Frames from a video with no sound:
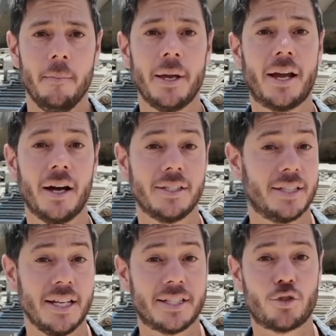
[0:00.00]
because
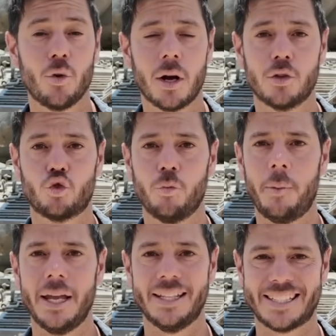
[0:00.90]
it struggles to
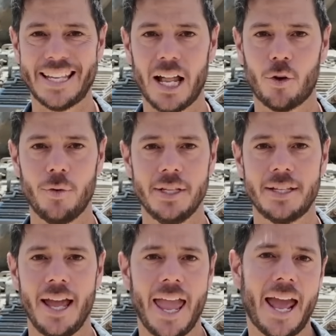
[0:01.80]
pay the salaries,